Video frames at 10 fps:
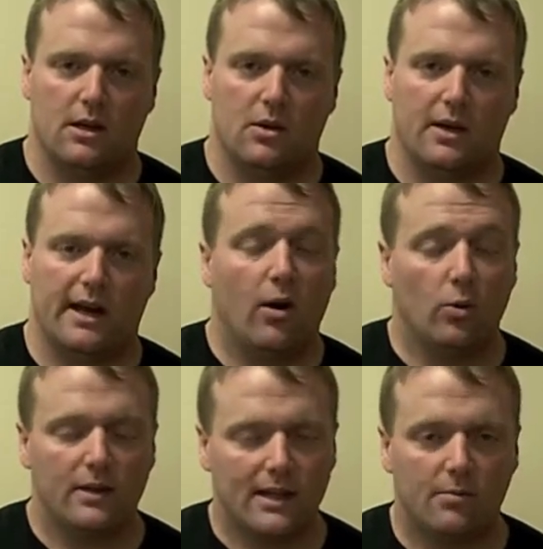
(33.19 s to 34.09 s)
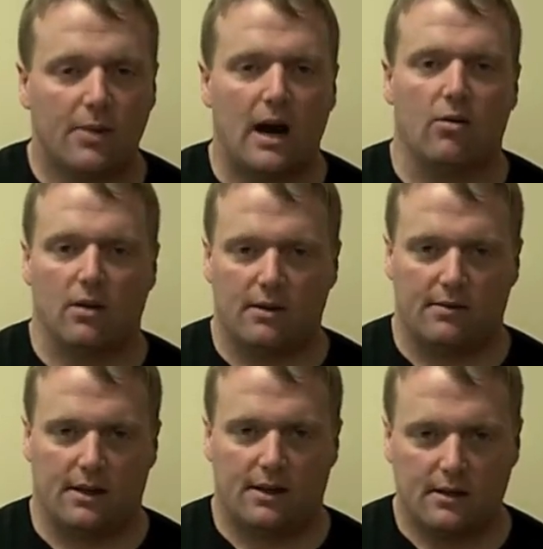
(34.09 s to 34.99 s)
Okay, only in
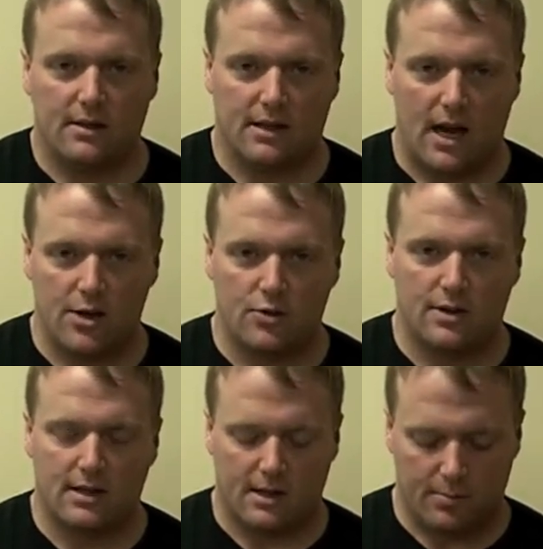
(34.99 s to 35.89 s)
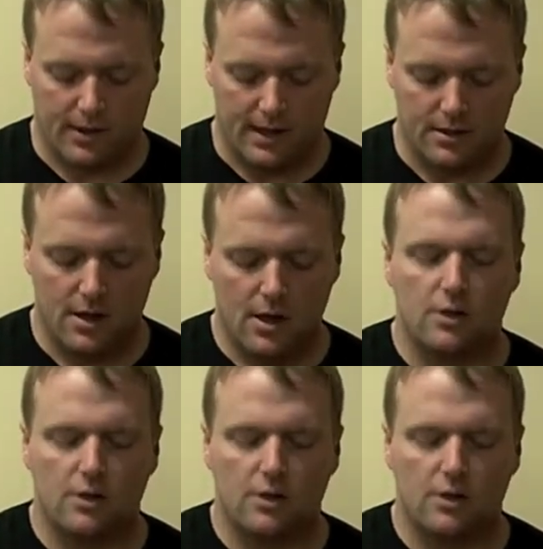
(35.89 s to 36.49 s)
powerlifting does that usually take place.